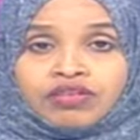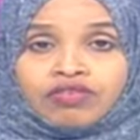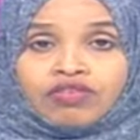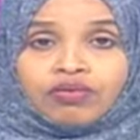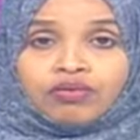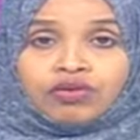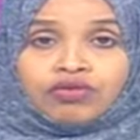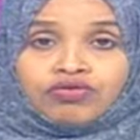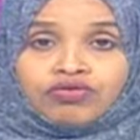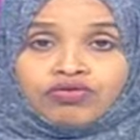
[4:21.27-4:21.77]

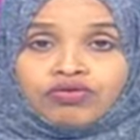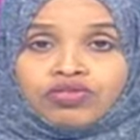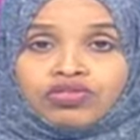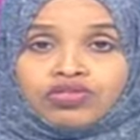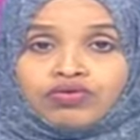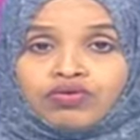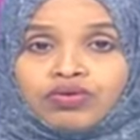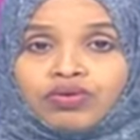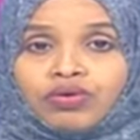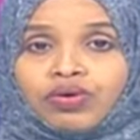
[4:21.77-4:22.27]
from the
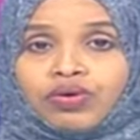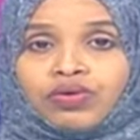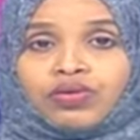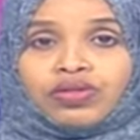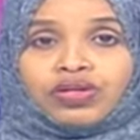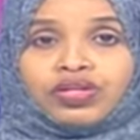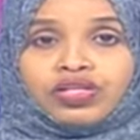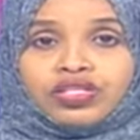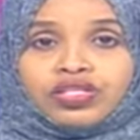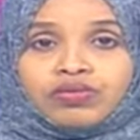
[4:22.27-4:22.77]
fruits of
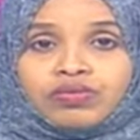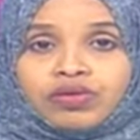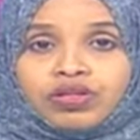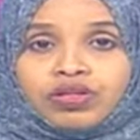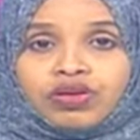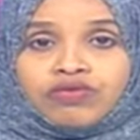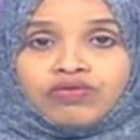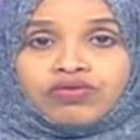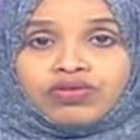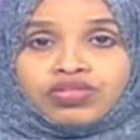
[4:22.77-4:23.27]
growth and
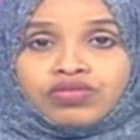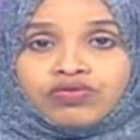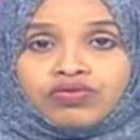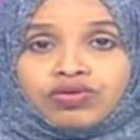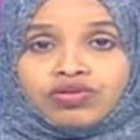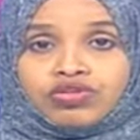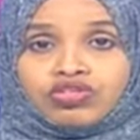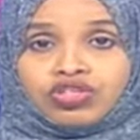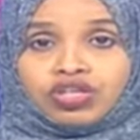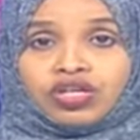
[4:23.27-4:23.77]
spillovers
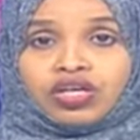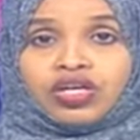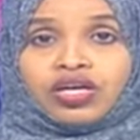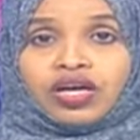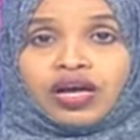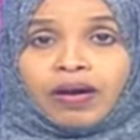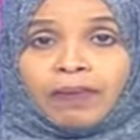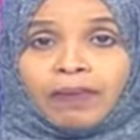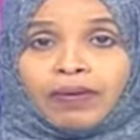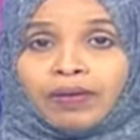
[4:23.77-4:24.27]
of huge
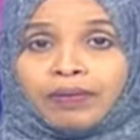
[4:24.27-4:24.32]
uh,